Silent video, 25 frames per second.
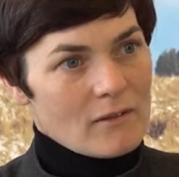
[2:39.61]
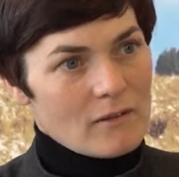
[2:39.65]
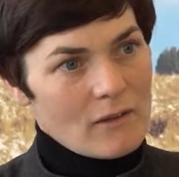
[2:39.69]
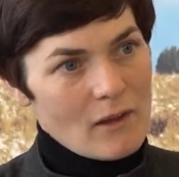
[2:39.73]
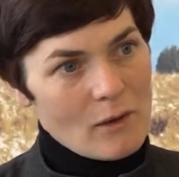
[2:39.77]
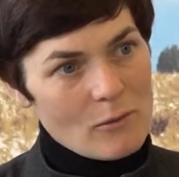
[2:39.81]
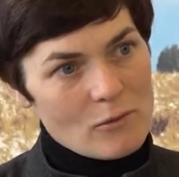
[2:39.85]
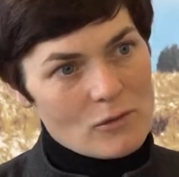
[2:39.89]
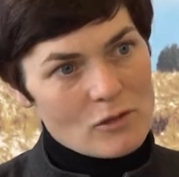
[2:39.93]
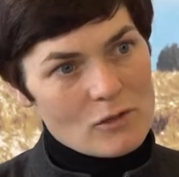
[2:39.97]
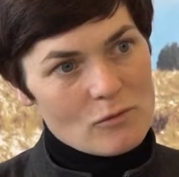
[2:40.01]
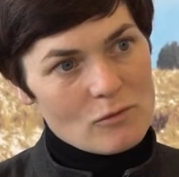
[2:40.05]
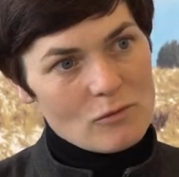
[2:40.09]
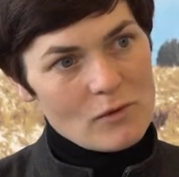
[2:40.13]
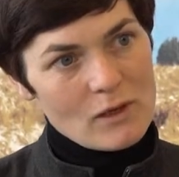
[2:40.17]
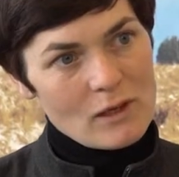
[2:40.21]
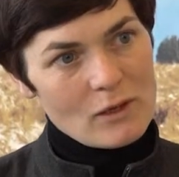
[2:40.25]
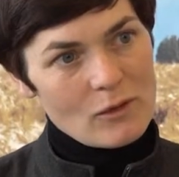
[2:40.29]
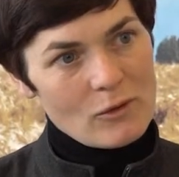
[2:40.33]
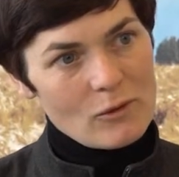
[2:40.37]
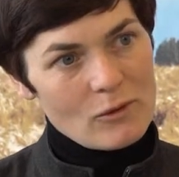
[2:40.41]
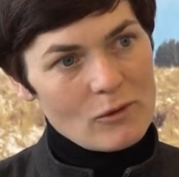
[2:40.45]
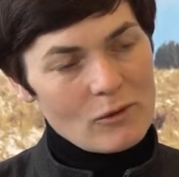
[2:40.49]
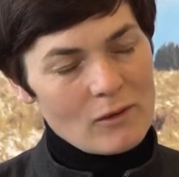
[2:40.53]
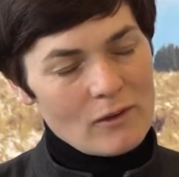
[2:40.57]
there was a
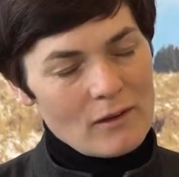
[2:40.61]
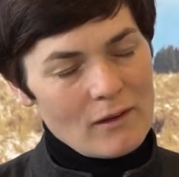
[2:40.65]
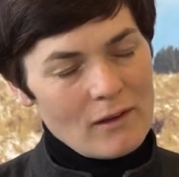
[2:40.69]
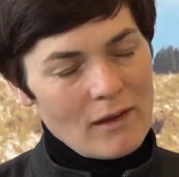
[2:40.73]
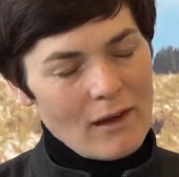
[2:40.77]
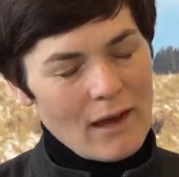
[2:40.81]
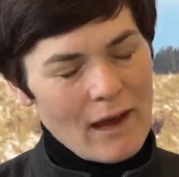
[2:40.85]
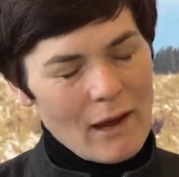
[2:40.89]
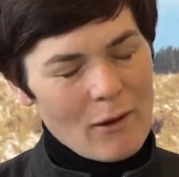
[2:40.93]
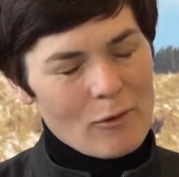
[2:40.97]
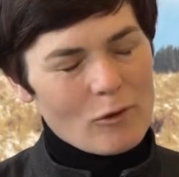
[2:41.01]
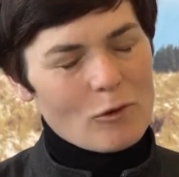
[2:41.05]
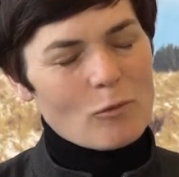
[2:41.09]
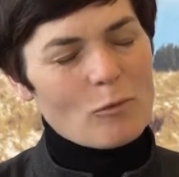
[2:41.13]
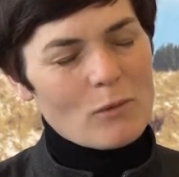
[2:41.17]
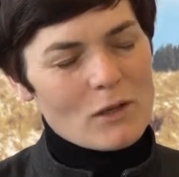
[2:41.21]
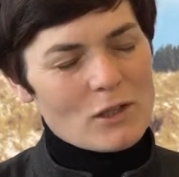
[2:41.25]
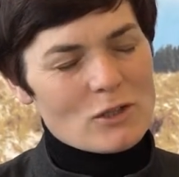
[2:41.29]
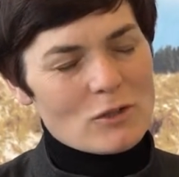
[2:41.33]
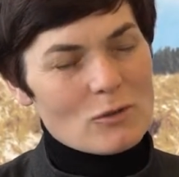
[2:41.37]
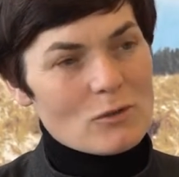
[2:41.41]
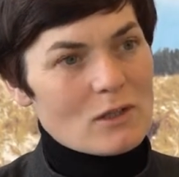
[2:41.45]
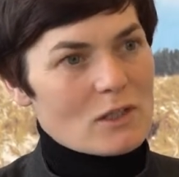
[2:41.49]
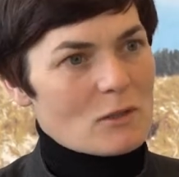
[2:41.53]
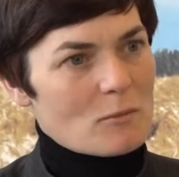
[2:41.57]
real, how can we
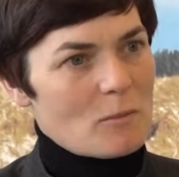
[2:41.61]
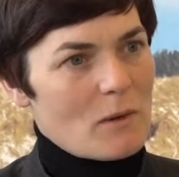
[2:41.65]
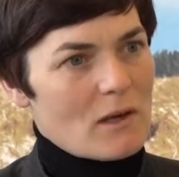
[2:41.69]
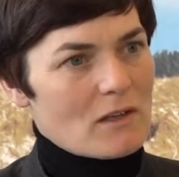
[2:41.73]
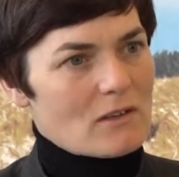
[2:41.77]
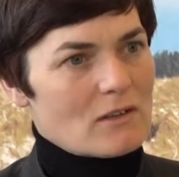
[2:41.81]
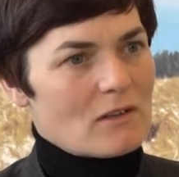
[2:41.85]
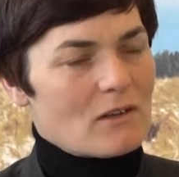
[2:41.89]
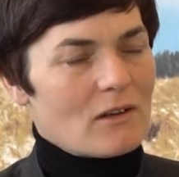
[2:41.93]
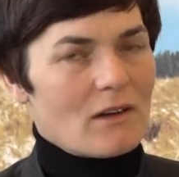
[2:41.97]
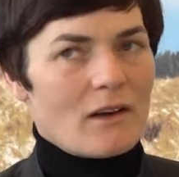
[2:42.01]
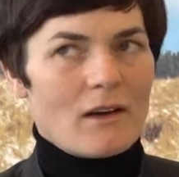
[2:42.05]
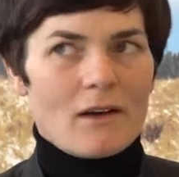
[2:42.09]
do this better?